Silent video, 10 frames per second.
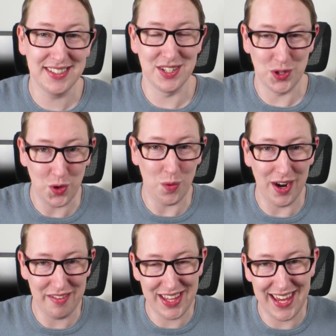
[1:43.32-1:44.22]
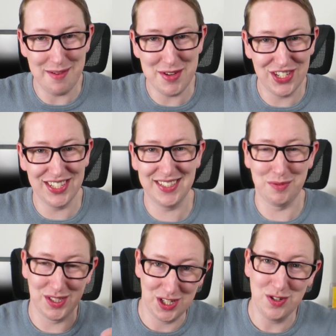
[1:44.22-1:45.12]
that took one of the images that
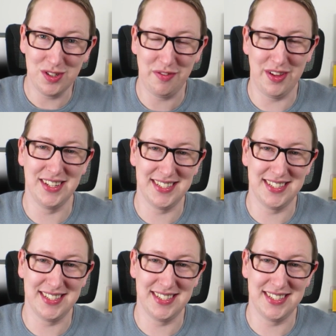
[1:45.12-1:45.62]
was used for the